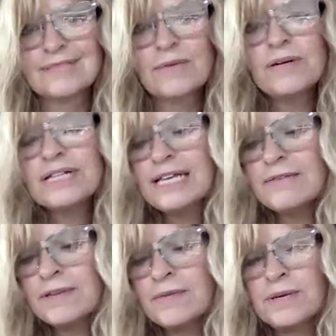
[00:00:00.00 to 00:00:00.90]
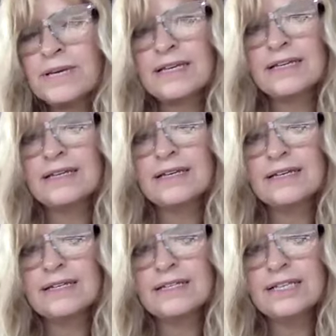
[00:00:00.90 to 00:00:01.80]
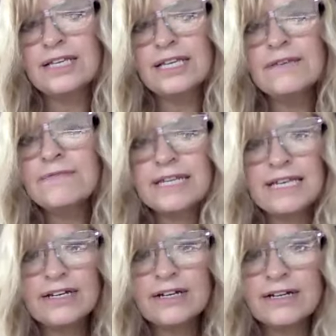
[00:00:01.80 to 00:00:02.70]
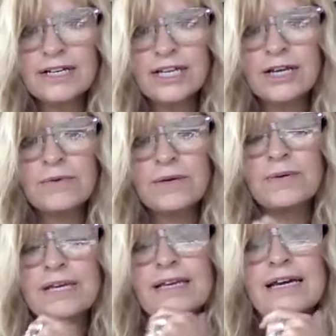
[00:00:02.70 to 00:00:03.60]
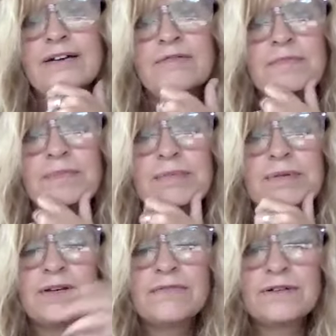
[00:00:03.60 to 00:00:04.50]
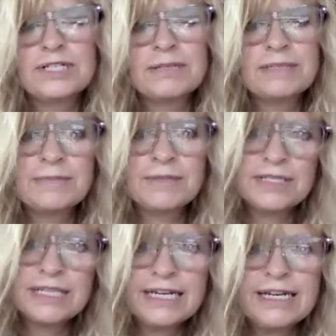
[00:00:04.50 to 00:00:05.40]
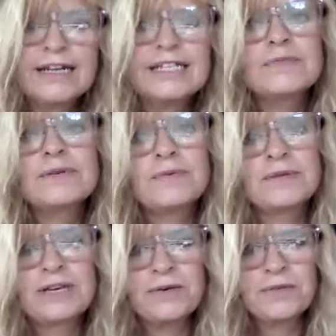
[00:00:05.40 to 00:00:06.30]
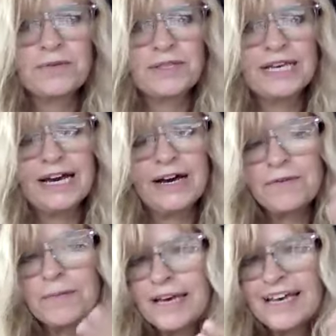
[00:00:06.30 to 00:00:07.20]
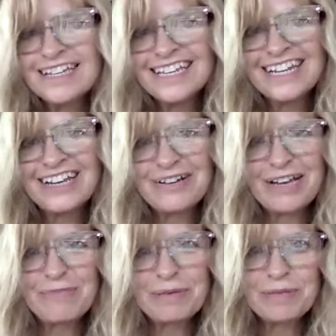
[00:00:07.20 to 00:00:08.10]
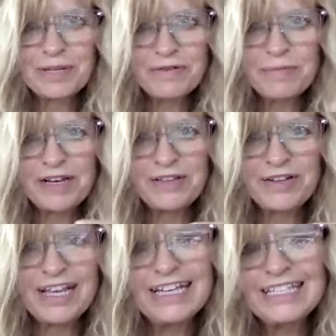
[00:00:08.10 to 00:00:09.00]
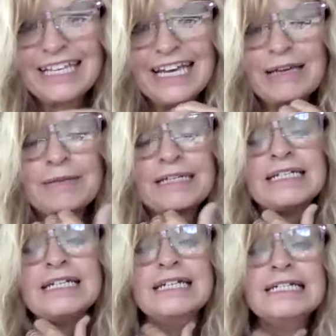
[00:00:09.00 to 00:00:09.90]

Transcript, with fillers: Well, even when even here, you know, when we have people over sometimes on Sunday nights, we would go through the alphabet, you know, and have people over by their mm-hmm. last name. And yeah.